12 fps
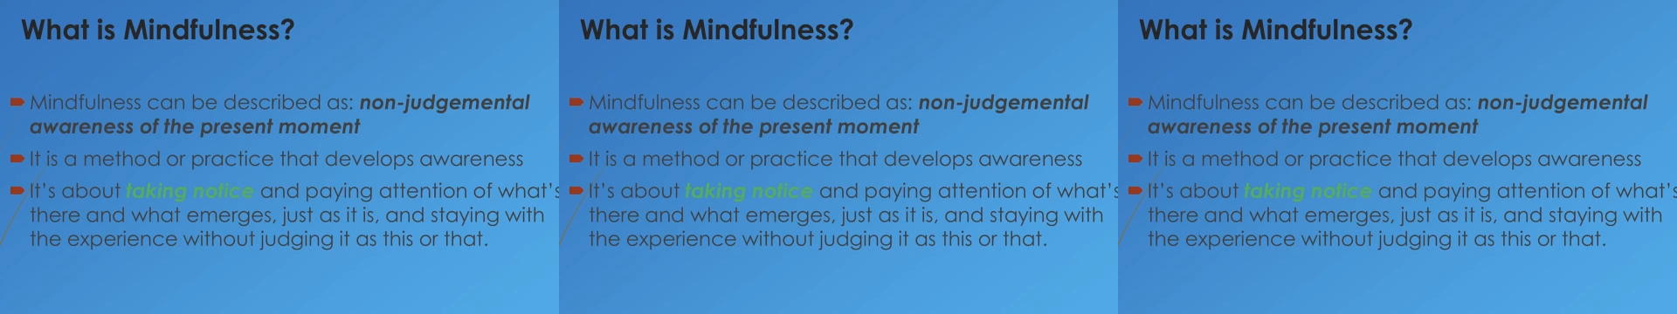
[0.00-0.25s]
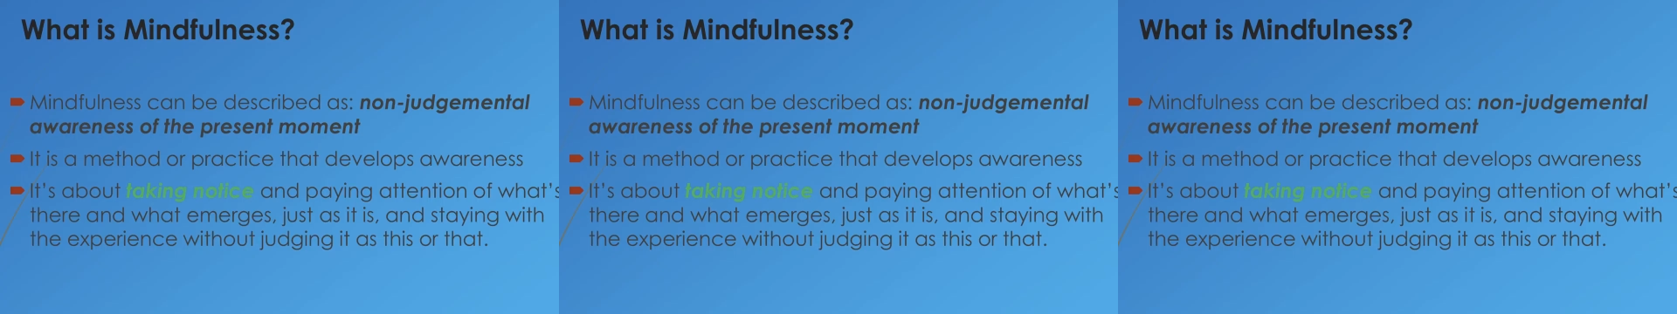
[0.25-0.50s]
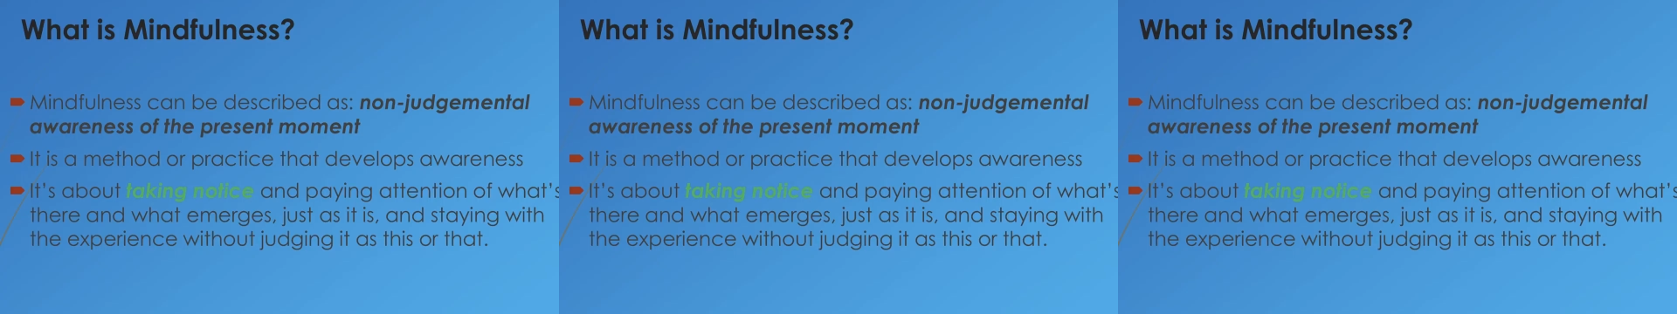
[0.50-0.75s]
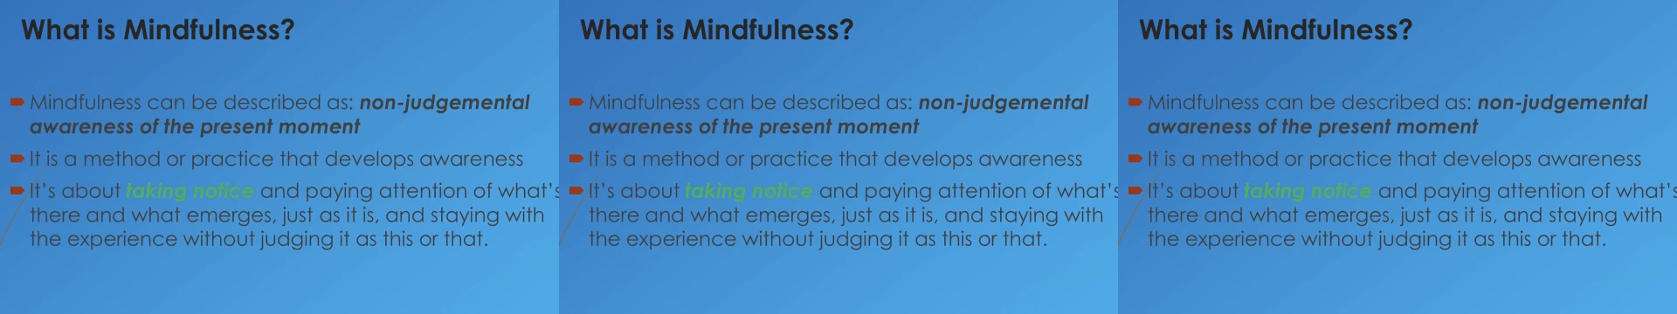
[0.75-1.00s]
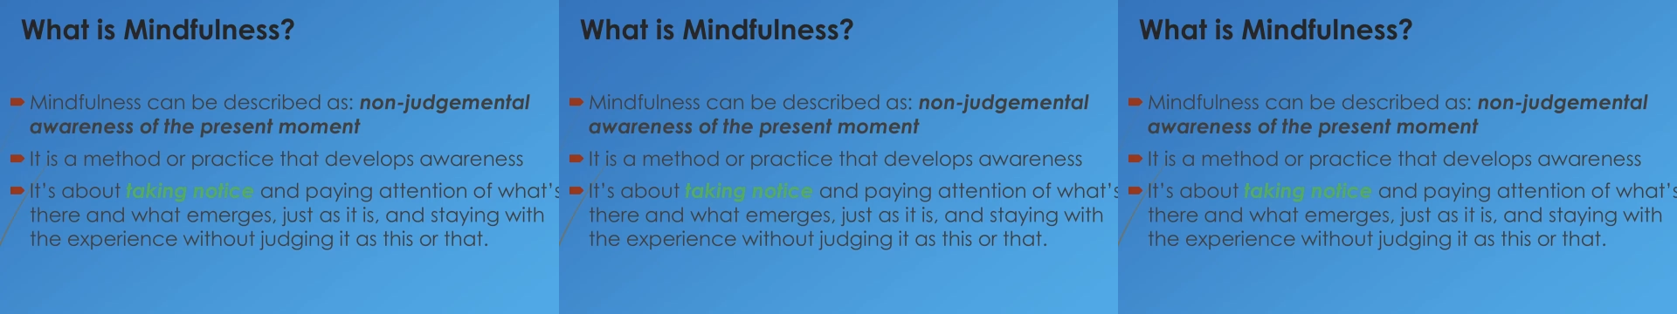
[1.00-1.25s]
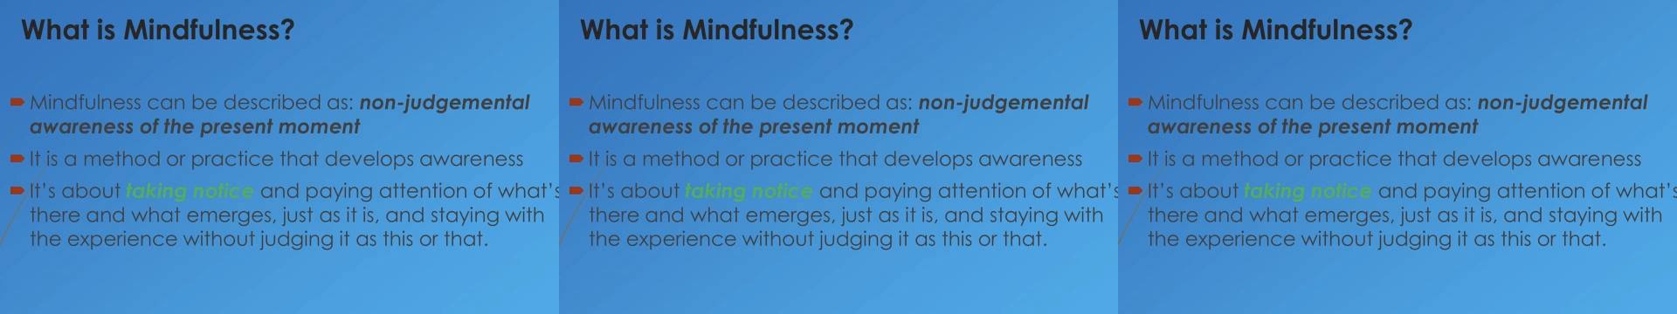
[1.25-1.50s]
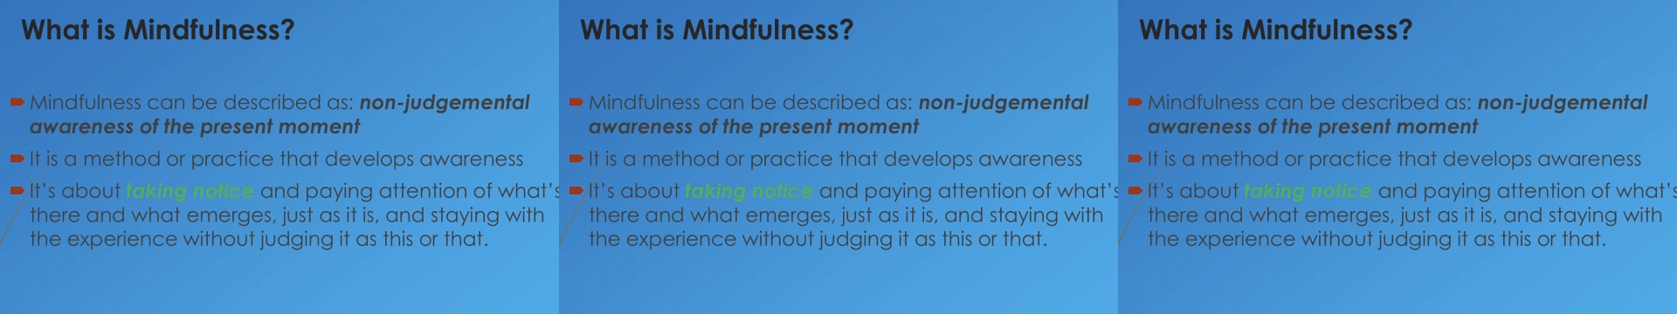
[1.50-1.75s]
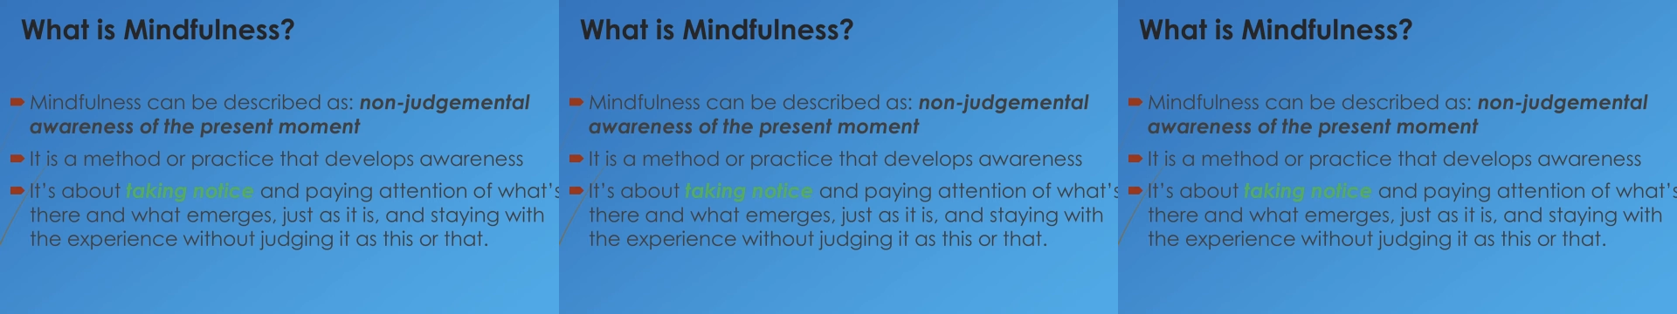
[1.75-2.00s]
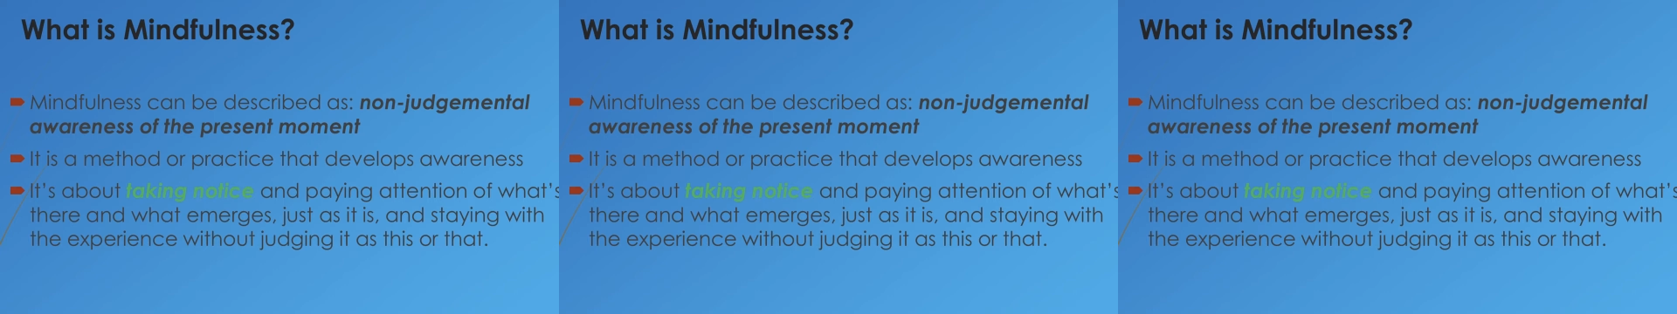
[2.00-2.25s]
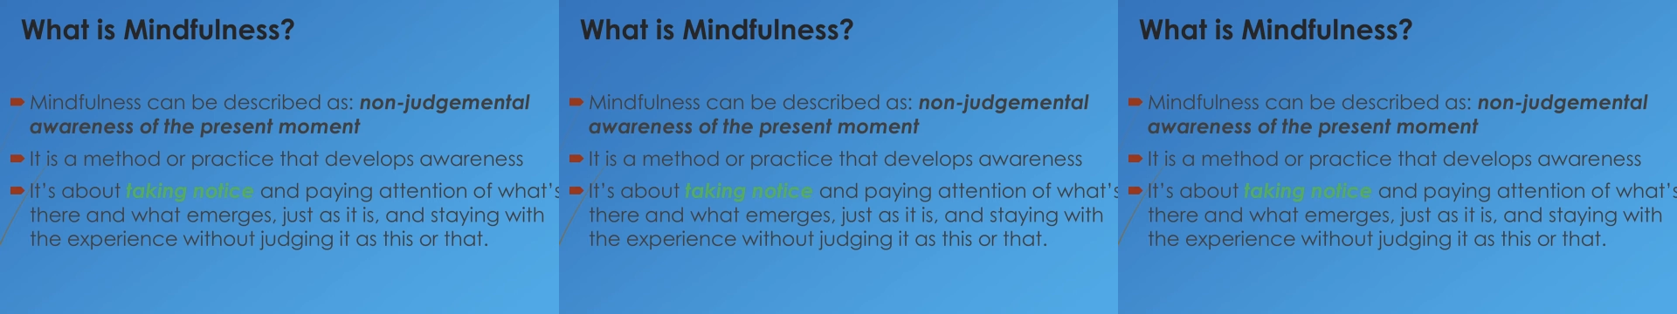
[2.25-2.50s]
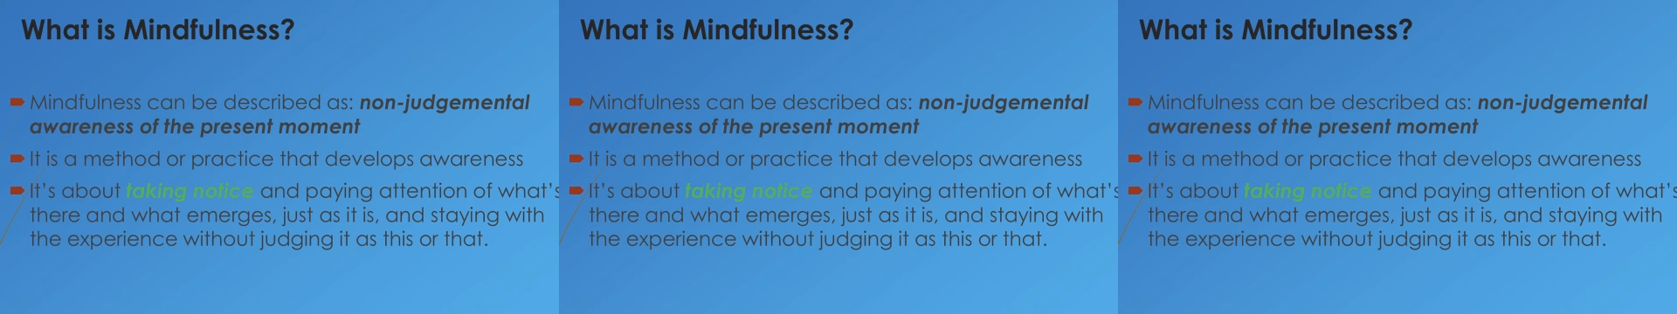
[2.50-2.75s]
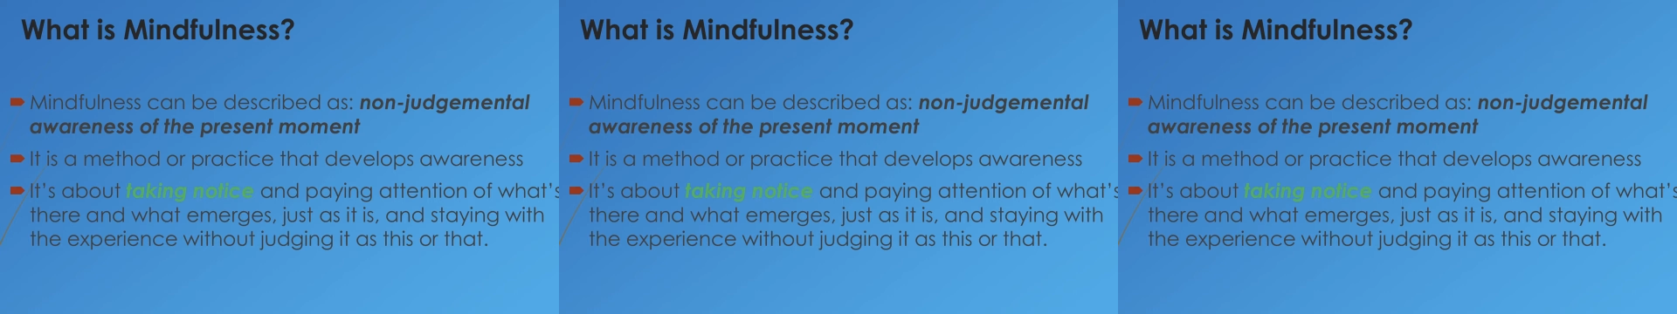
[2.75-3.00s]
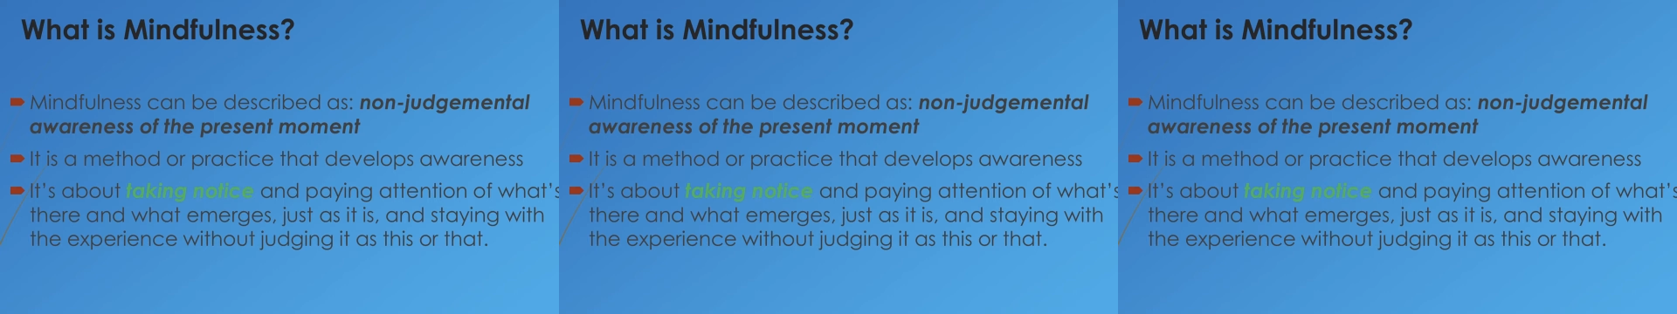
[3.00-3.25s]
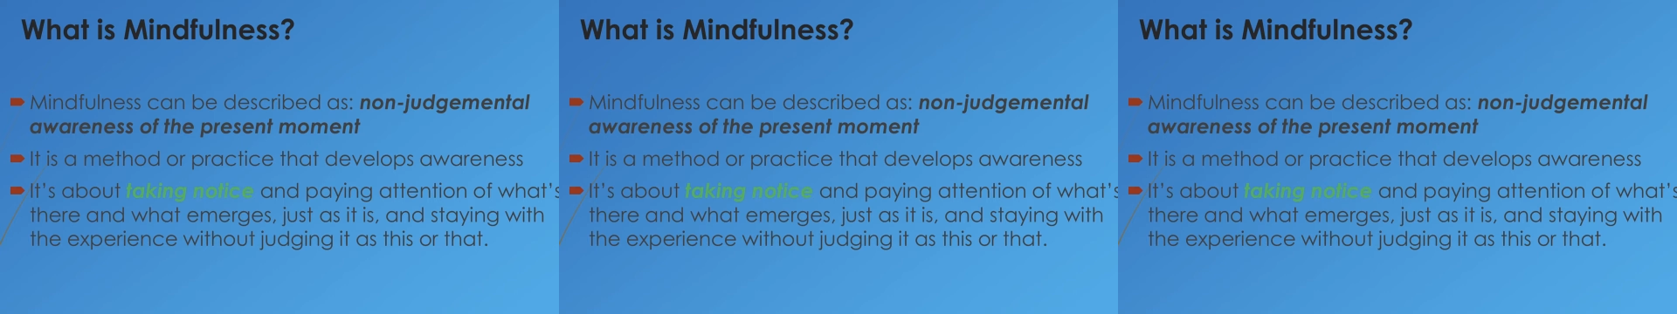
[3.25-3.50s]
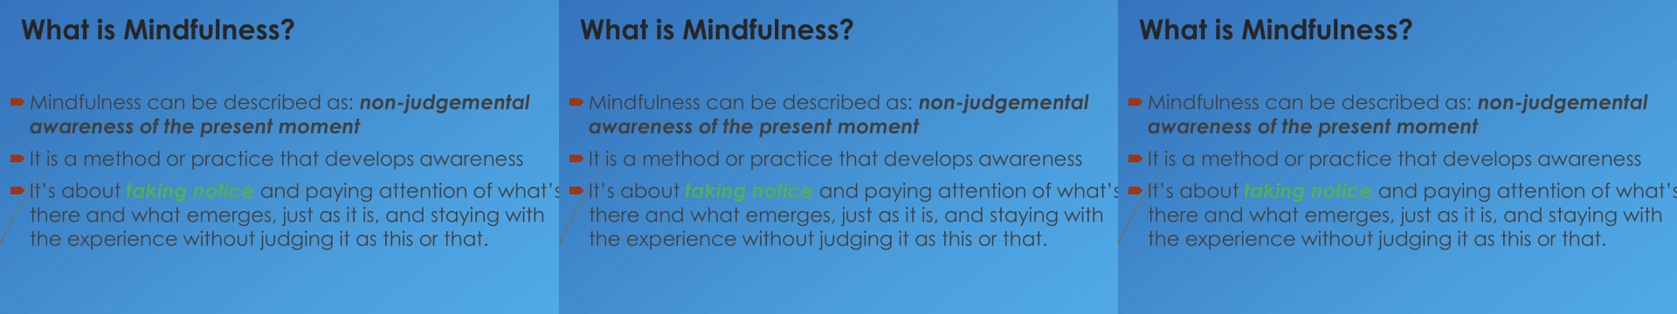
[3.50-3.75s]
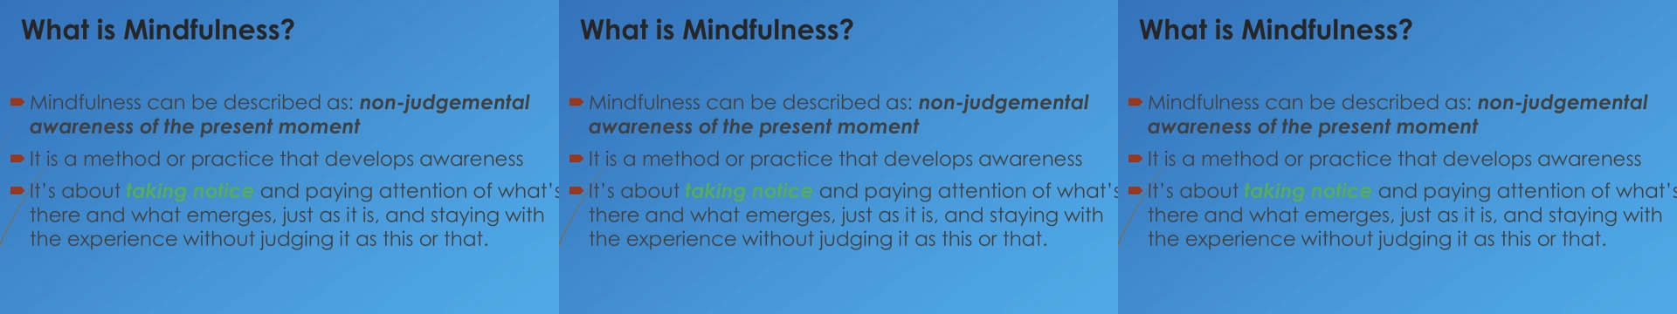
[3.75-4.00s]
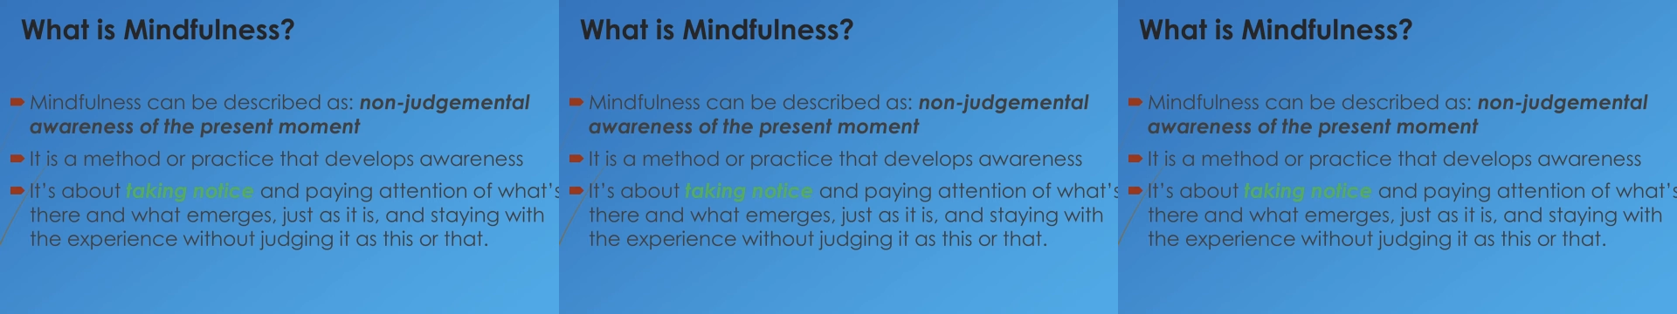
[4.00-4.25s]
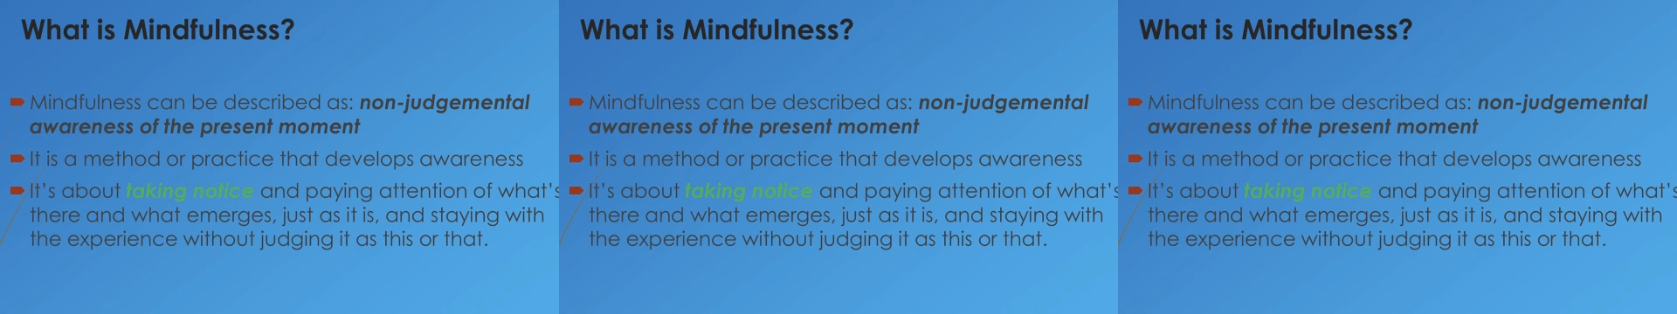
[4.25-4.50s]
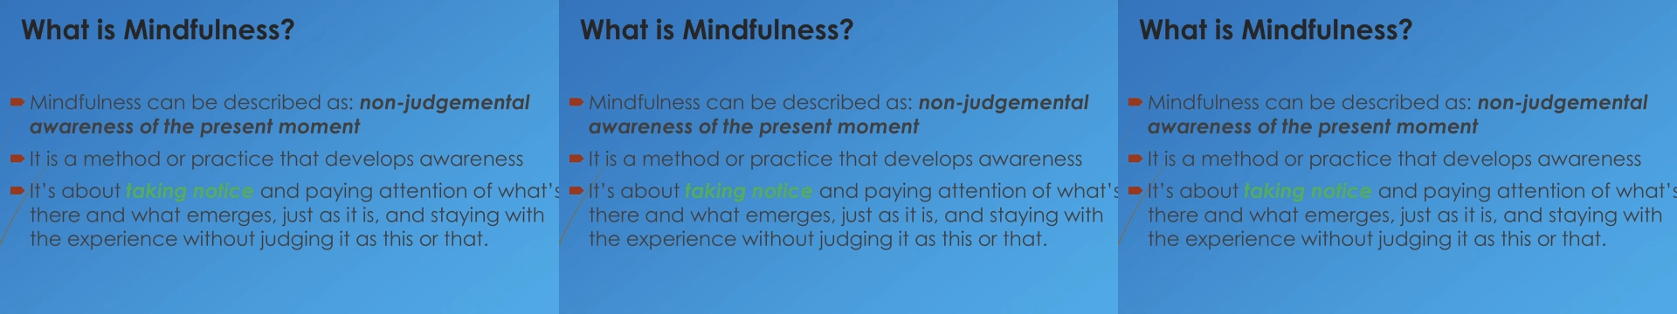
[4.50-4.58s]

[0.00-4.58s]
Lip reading: [unreadable: no face in view]